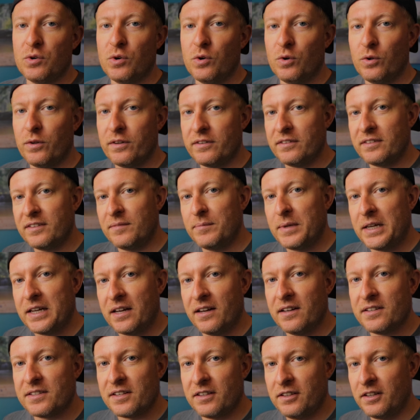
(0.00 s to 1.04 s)
cool
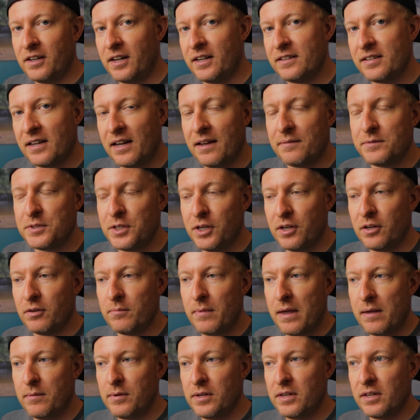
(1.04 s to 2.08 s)
because a lot of times, you
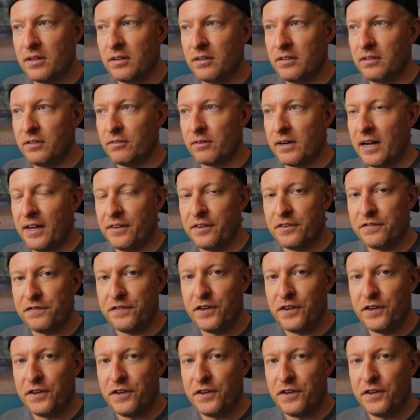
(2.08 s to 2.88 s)
know, maybe you're out in the